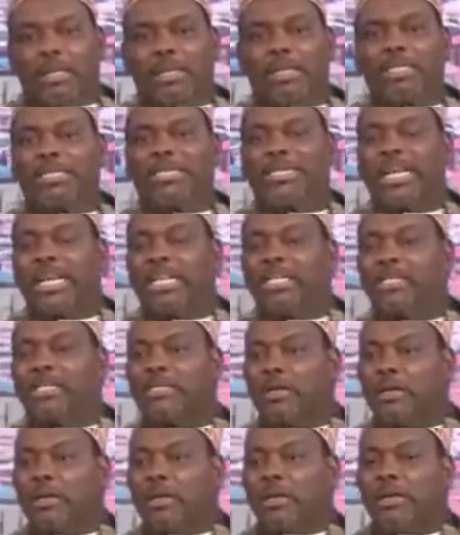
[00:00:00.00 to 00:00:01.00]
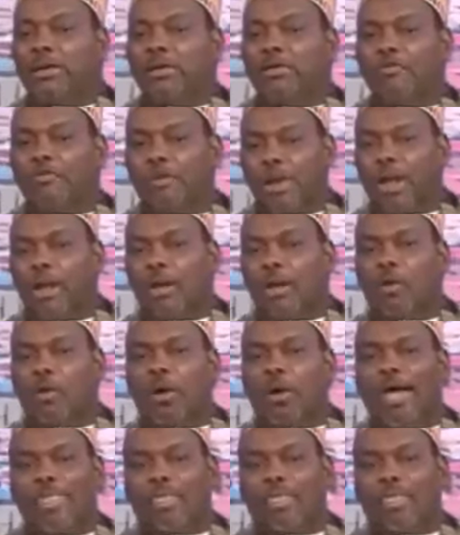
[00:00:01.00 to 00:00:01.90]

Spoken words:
The sense, real or